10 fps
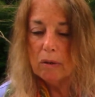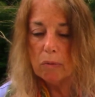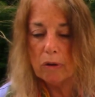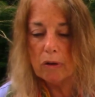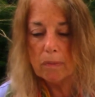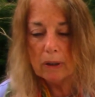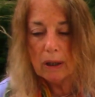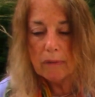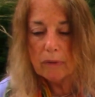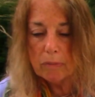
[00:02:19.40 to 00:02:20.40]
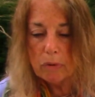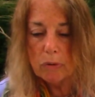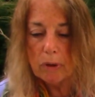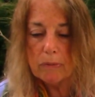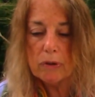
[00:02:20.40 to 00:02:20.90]
With our beloved
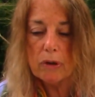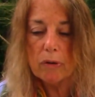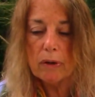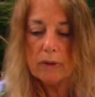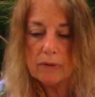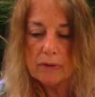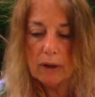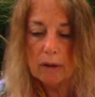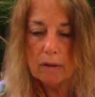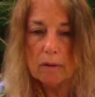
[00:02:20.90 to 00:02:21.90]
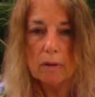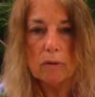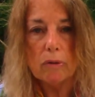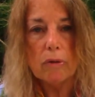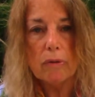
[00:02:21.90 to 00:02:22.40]
moon obscuring the sun, the
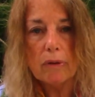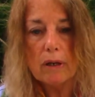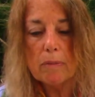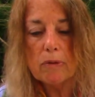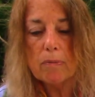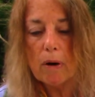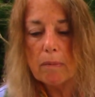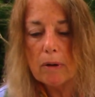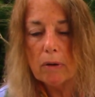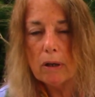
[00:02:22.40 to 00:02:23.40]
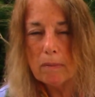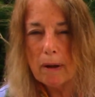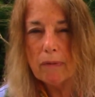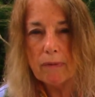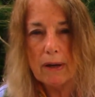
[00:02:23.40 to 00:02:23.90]
lunar theme is primarily
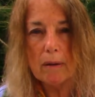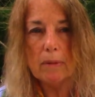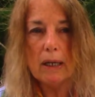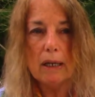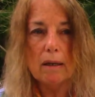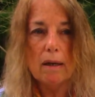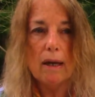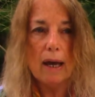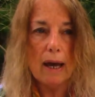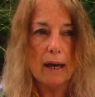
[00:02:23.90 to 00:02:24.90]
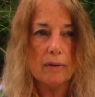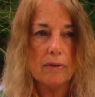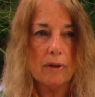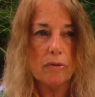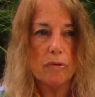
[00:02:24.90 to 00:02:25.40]
about family,
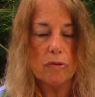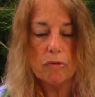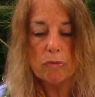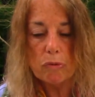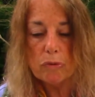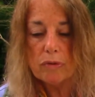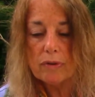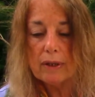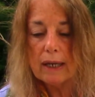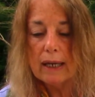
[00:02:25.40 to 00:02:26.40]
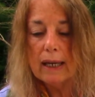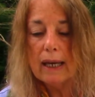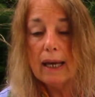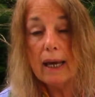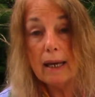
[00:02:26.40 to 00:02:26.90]
ancestors, roots,
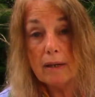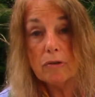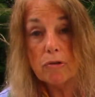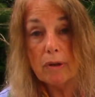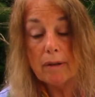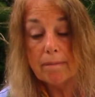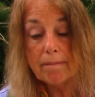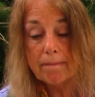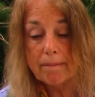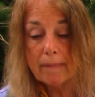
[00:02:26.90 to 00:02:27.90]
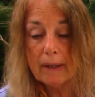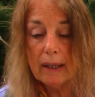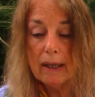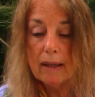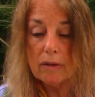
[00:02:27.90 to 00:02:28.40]
and history.
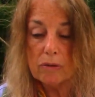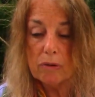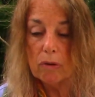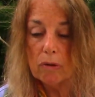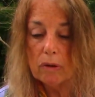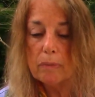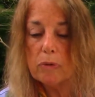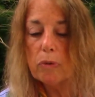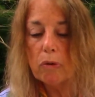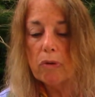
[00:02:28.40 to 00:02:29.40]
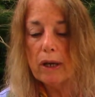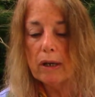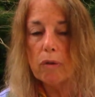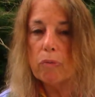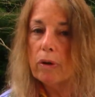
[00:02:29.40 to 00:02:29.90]
The solar eclipse will create
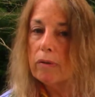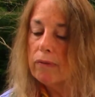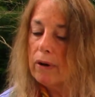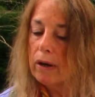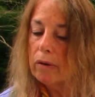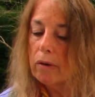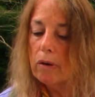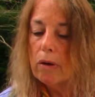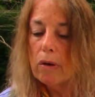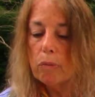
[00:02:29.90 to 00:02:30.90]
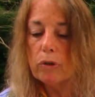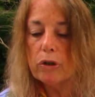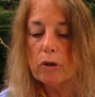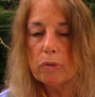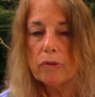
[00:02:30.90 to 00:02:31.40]
a ring of fire, which
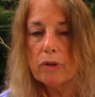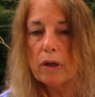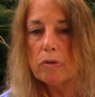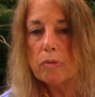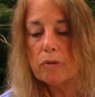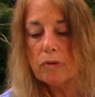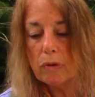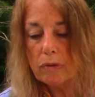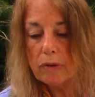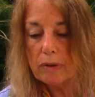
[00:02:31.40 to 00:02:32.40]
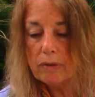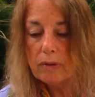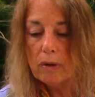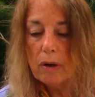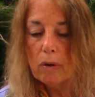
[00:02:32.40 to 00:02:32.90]
coincides with
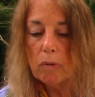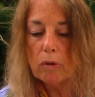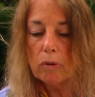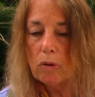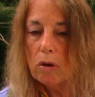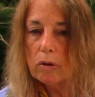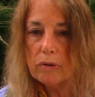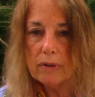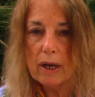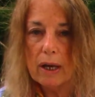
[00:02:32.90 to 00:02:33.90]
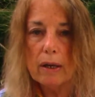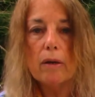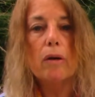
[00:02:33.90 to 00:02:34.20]
solstice, where the longest day